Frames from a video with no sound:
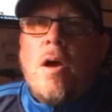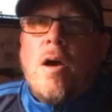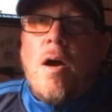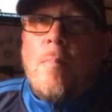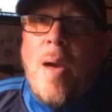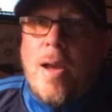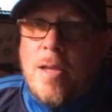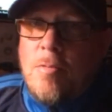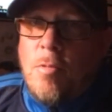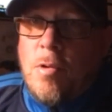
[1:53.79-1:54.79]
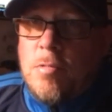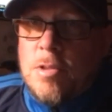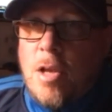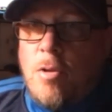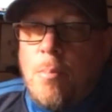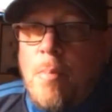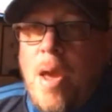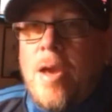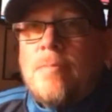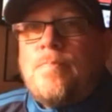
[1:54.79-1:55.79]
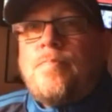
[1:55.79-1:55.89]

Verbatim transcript: uh, back in when it was held in May.